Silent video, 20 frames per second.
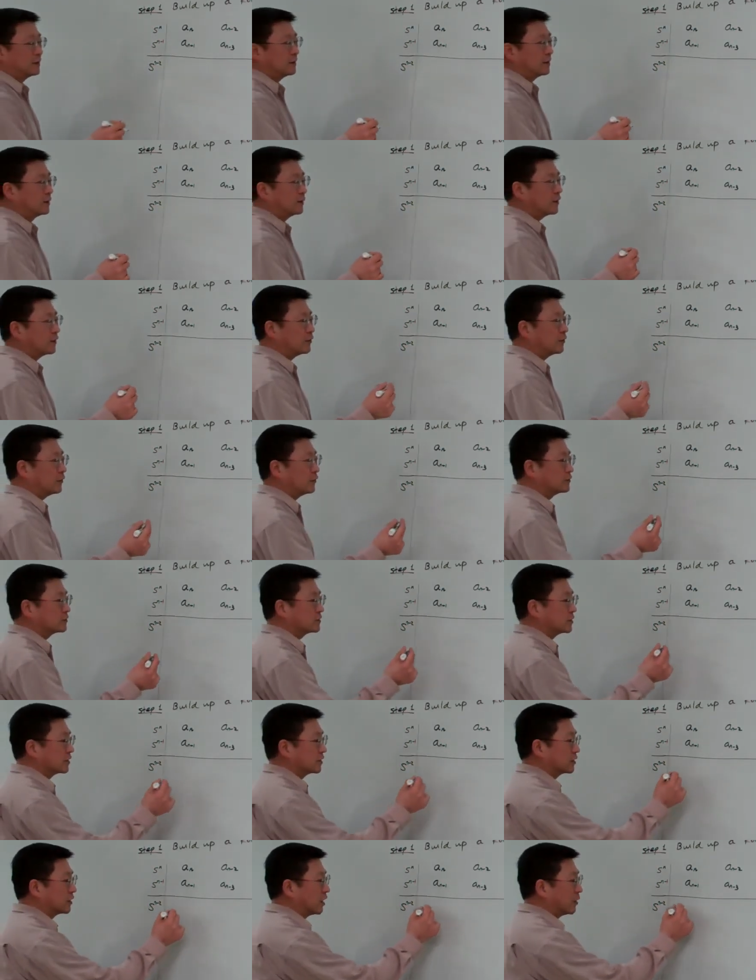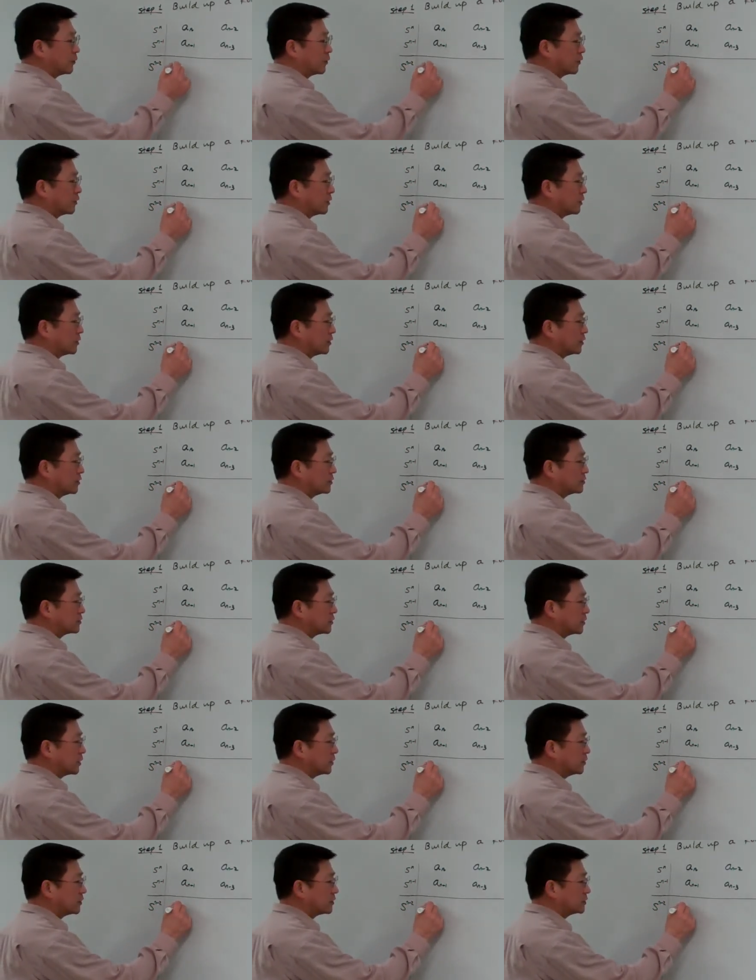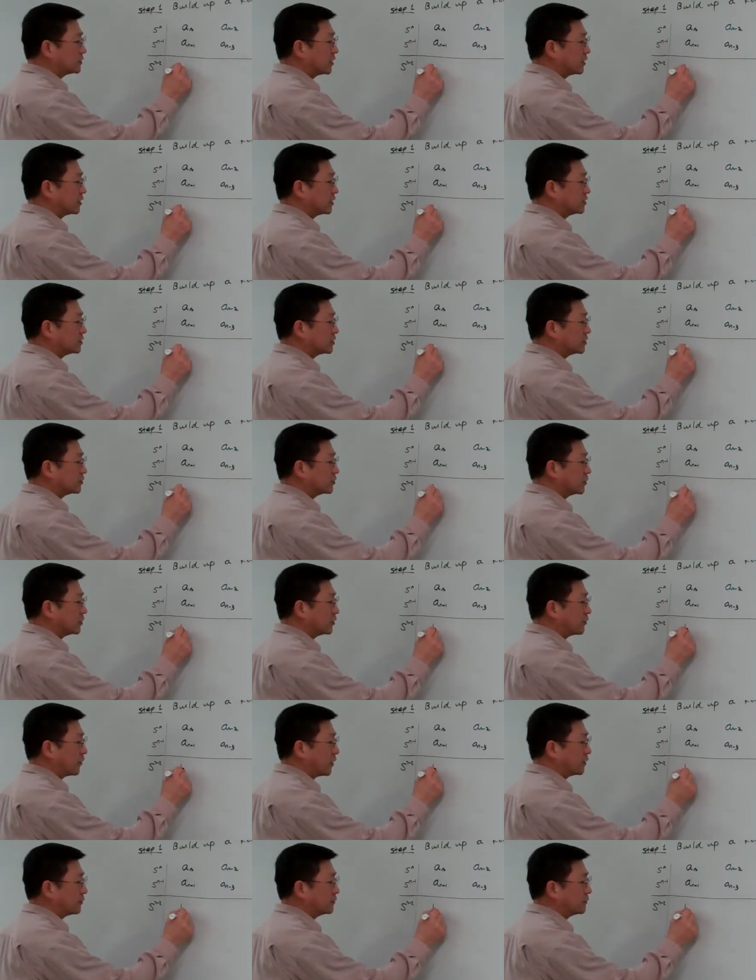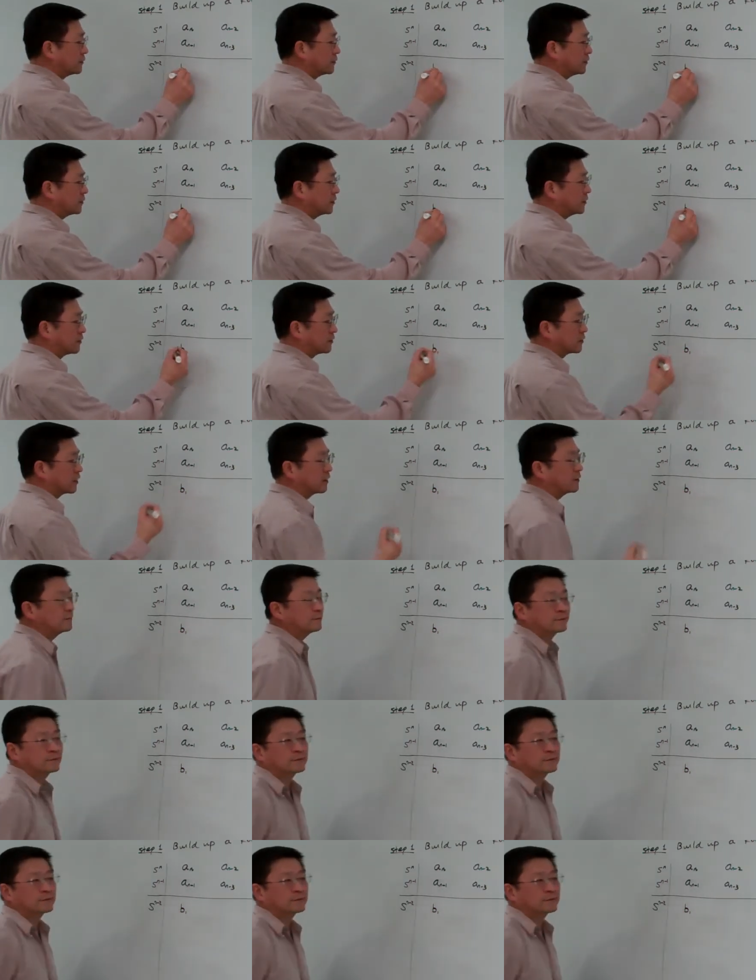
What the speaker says: let me use the table here. So let me say this is B1, okay?